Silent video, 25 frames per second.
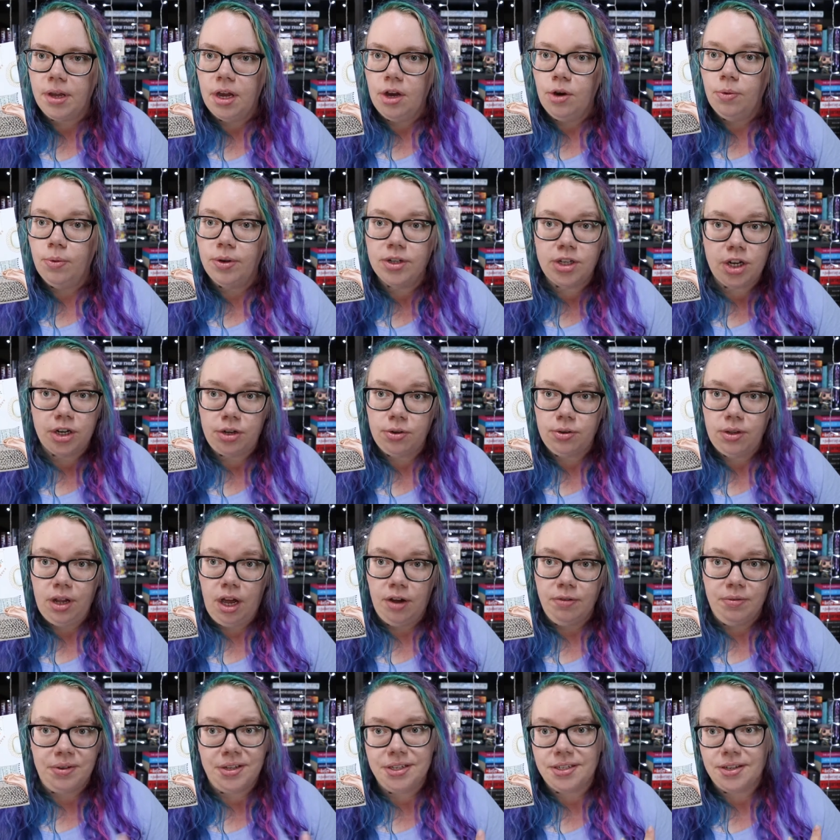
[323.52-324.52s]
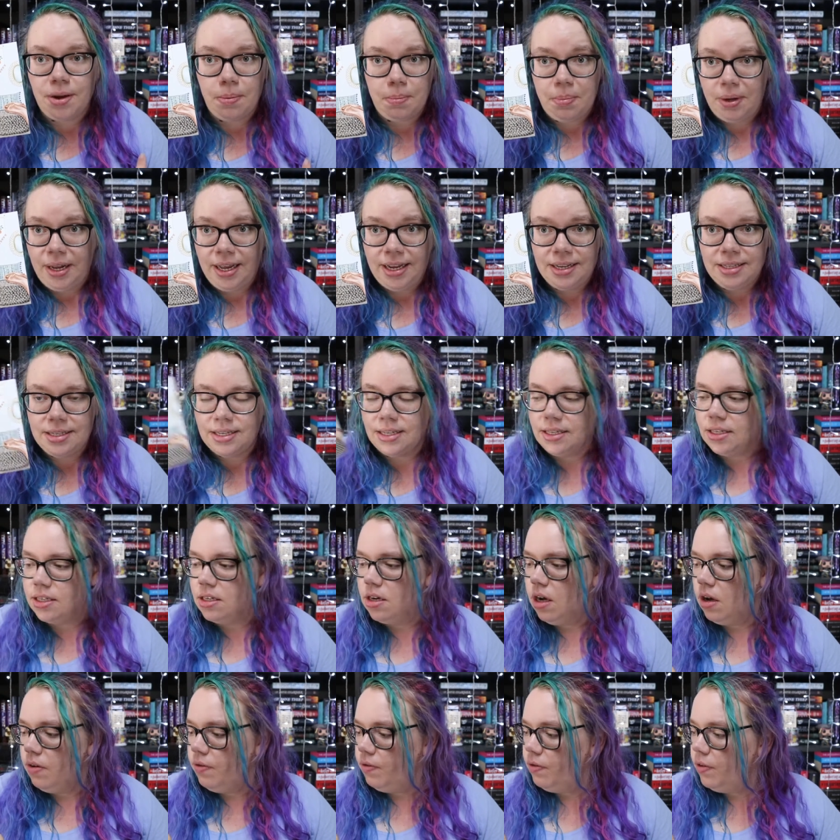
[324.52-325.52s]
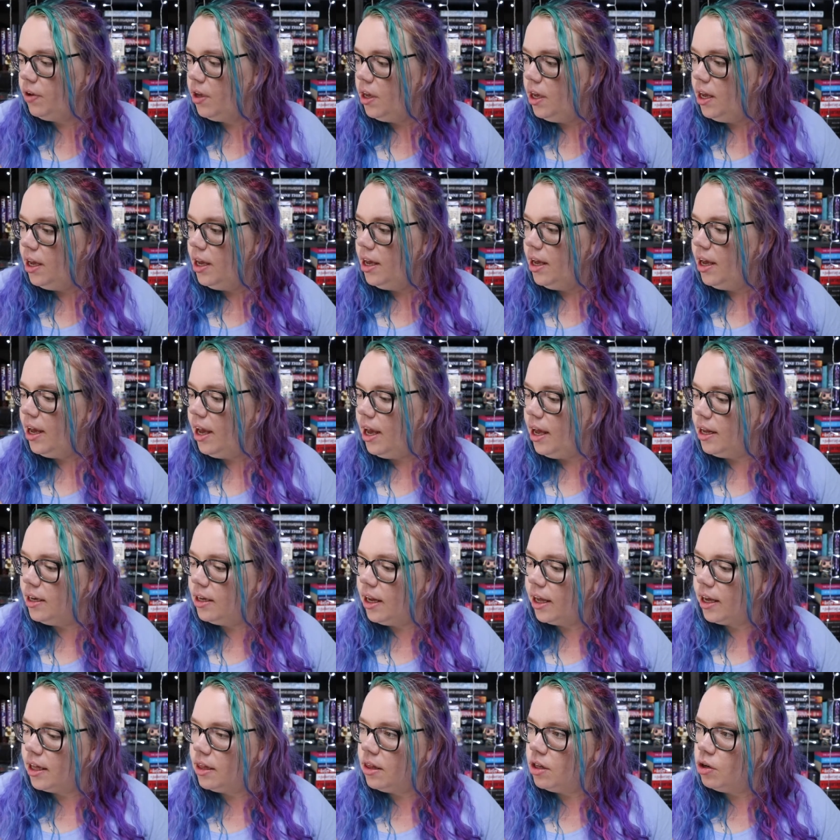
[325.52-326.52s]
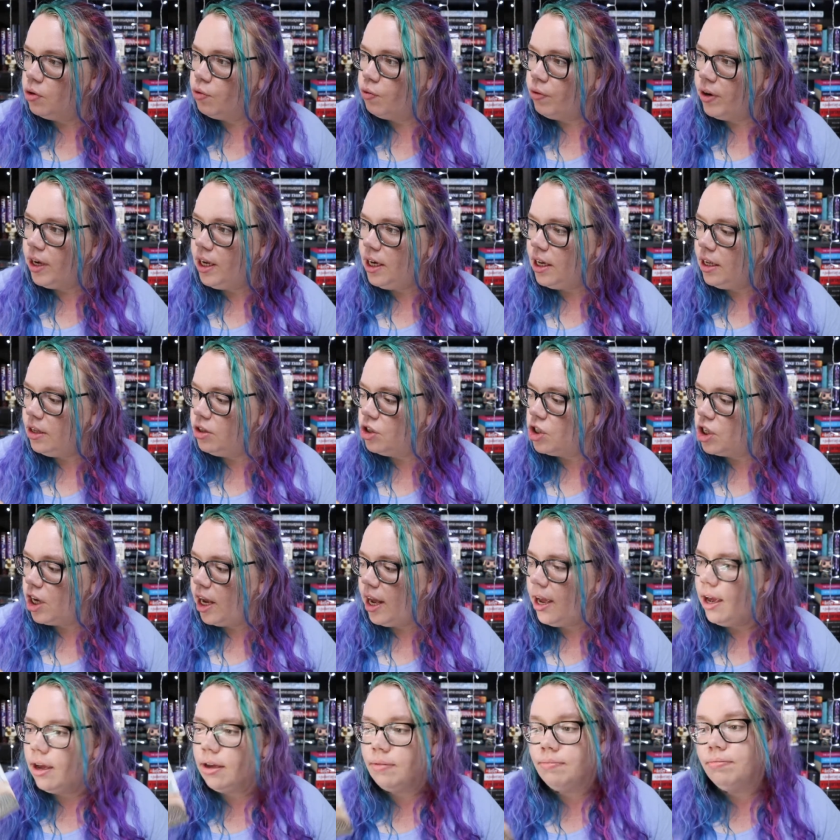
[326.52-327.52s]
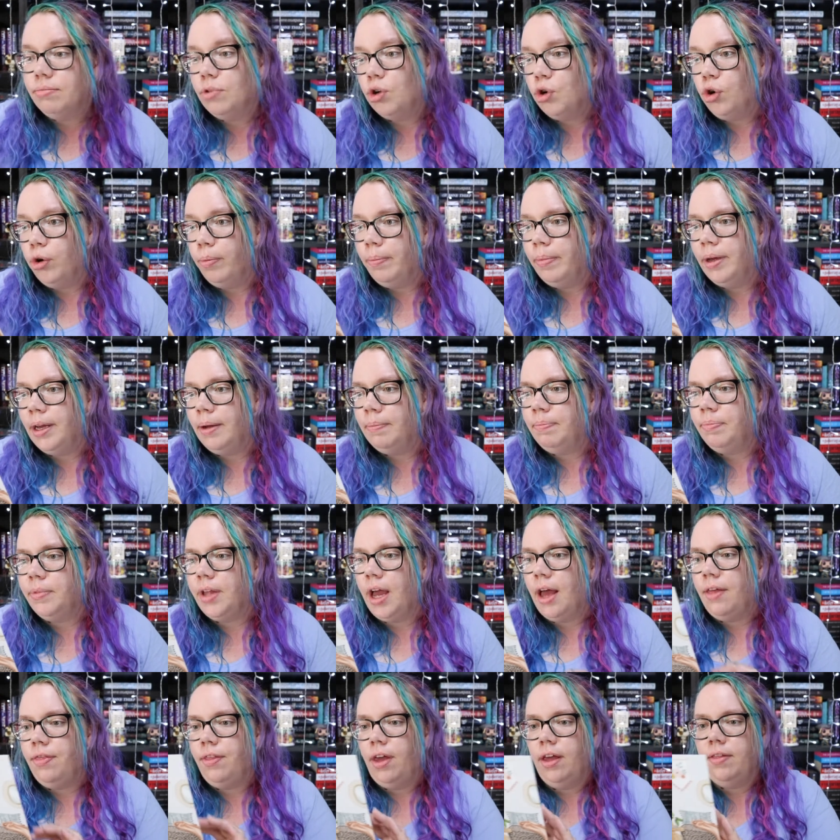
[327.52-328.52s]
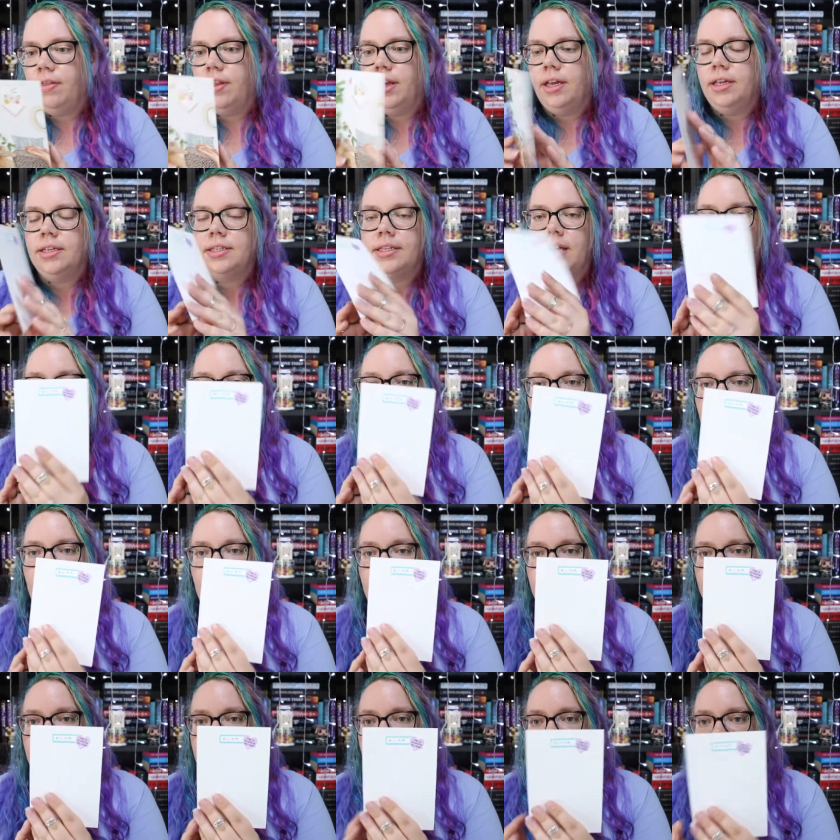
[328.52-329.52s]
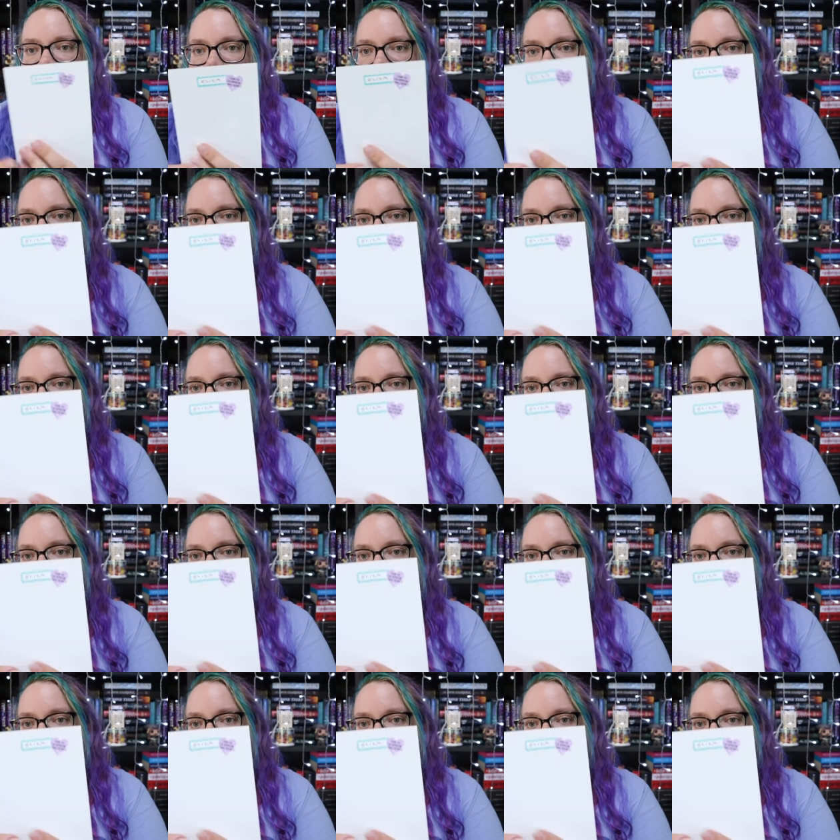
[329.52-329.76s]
which I do love because it's got plants and stuff and like a little reading chair could be and then there's a sticker